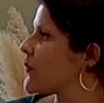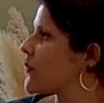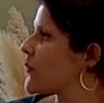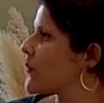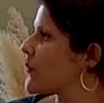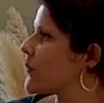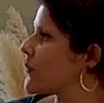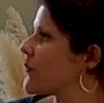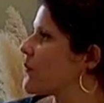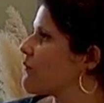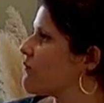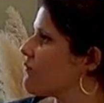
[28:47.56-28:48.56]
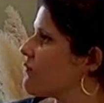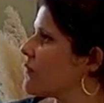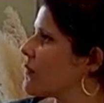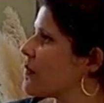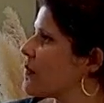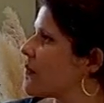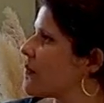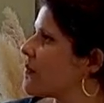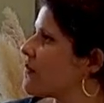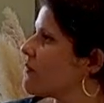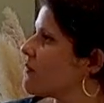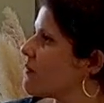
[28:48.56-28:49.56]

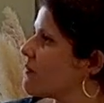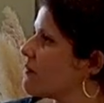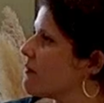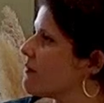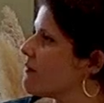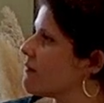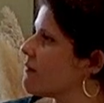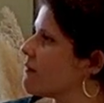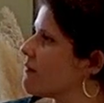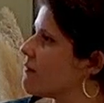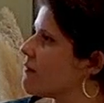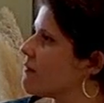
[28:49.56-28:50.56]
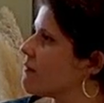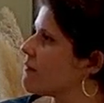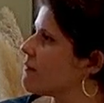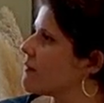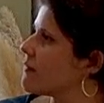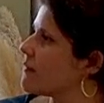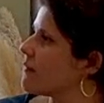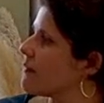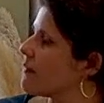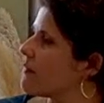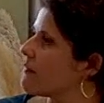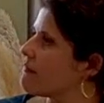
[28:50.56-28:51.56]

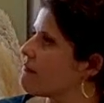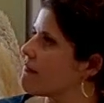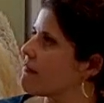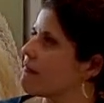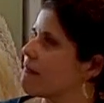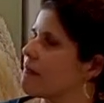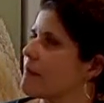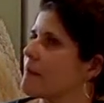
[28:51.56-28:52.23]
(silent)